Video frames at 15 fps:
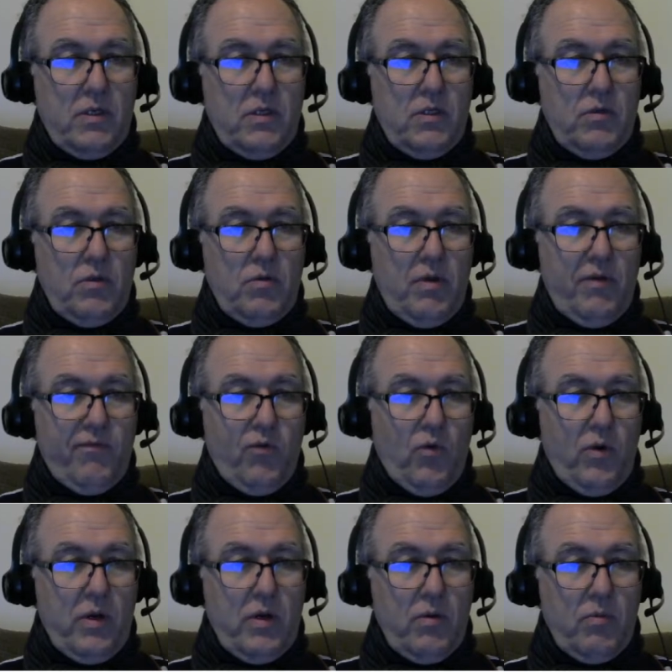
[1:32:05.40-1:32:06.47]
there? 1, 2, 3,
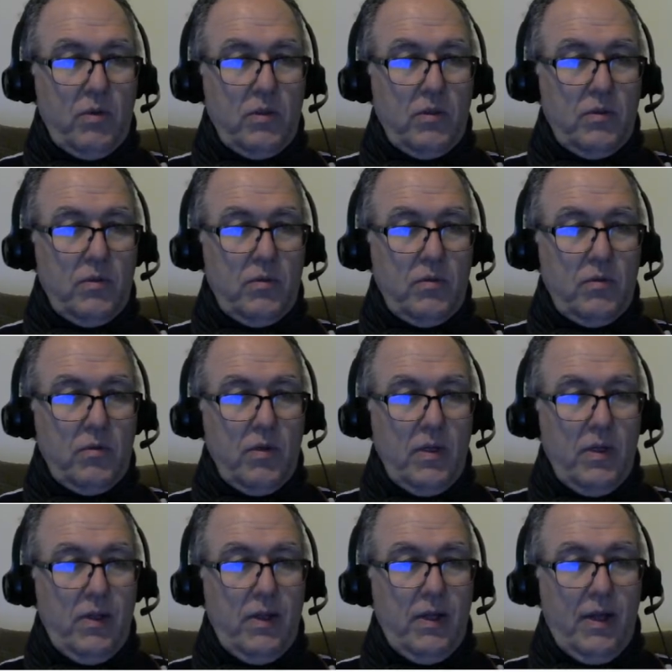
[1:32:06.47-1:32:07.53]
4.
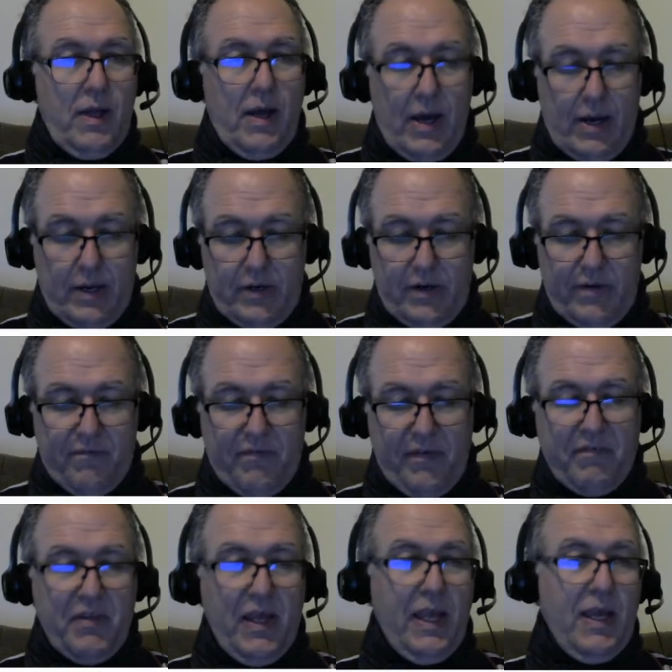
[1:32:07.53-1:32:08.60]

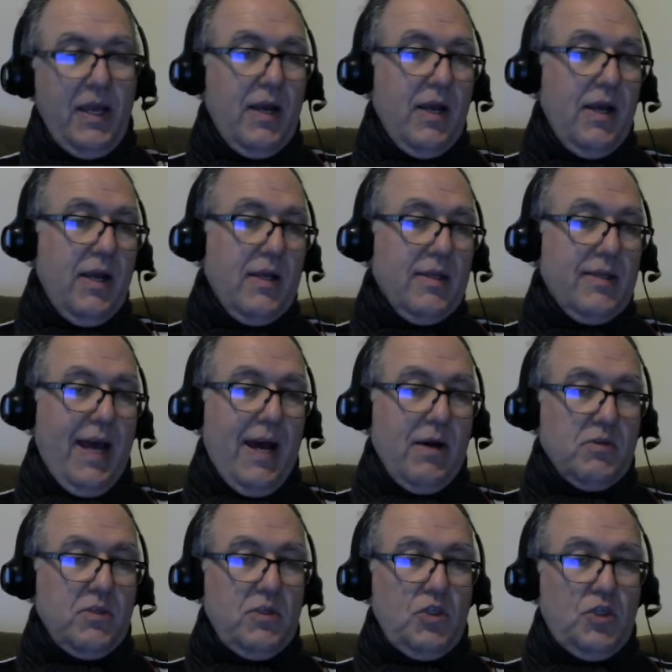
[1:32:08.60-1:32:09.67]

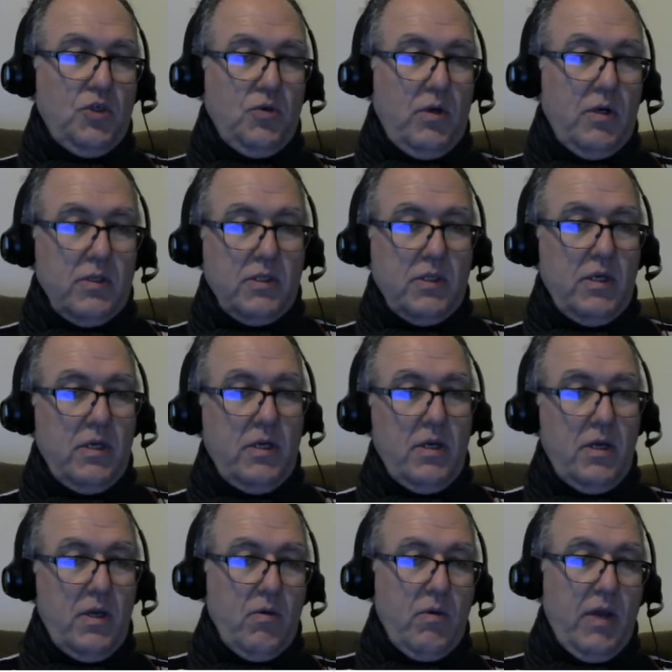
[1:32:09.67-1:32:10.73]
150,000 joules.
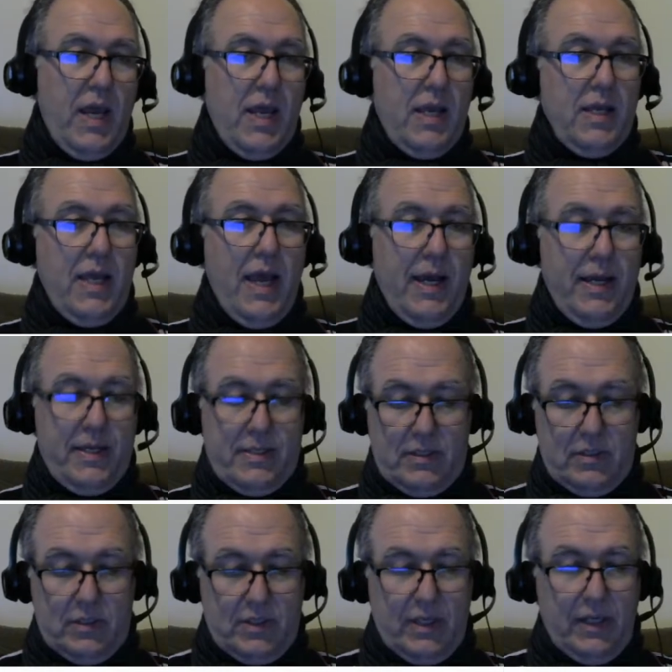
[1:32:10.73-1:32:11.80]
Okay, yeah,
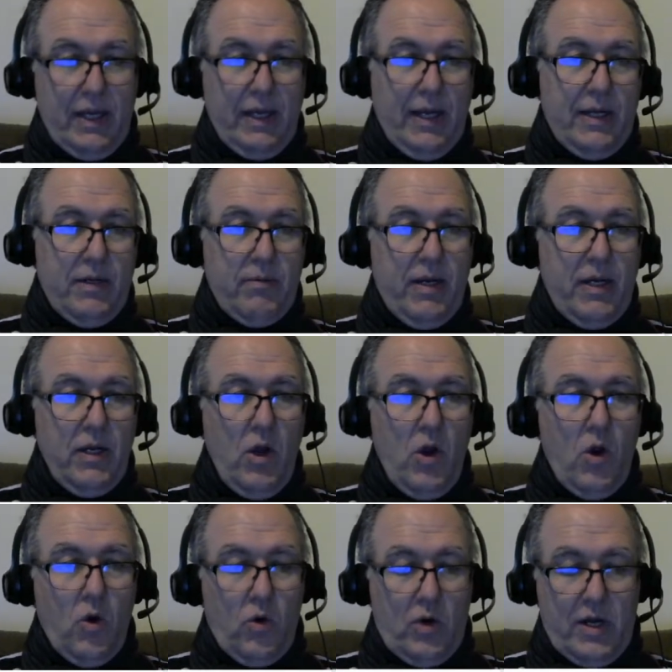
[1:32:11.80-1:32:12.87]
it looks like I got it
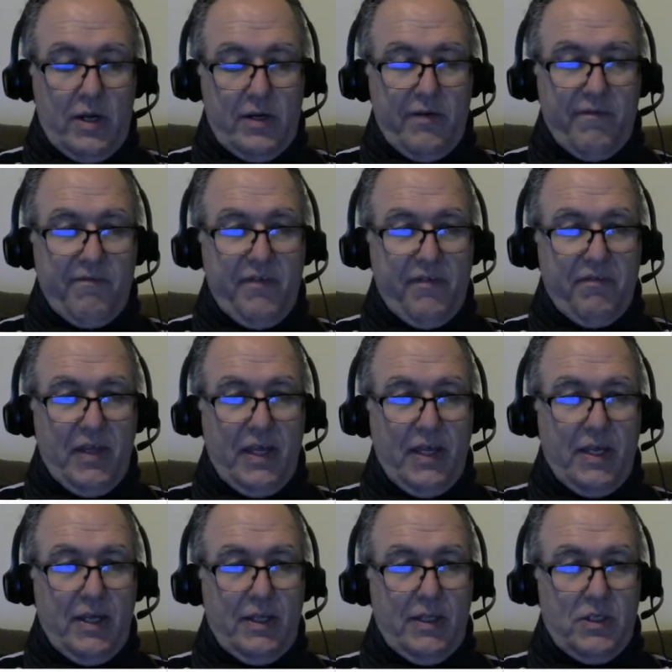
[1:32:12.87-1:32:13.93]
right, or
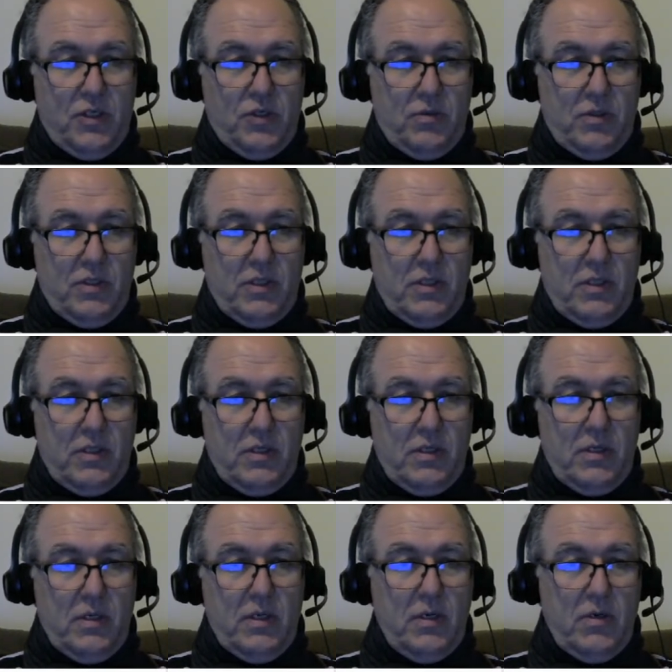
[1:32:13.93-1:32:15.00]
150 kilojoules.
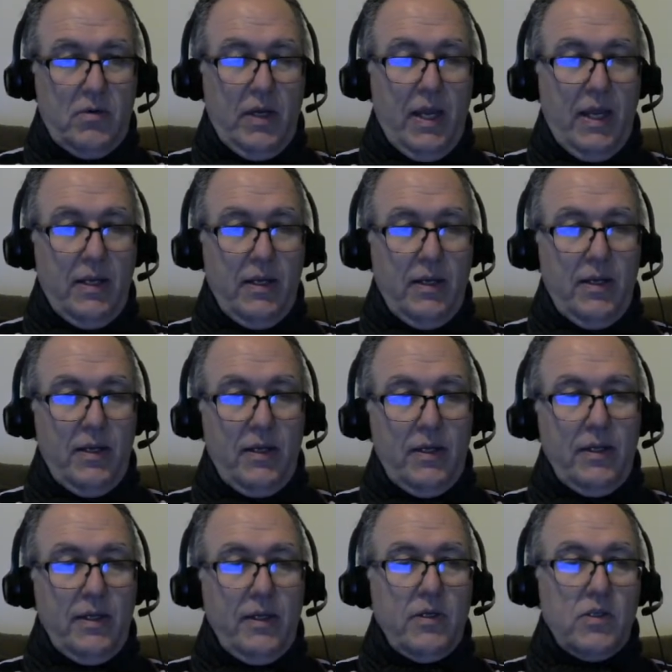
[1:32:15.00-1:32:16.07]
Okay,
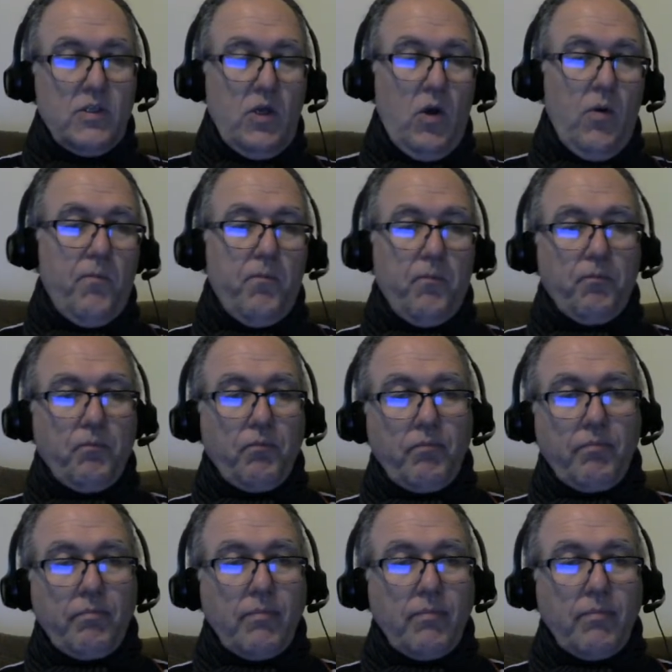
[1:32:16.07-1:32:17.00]
so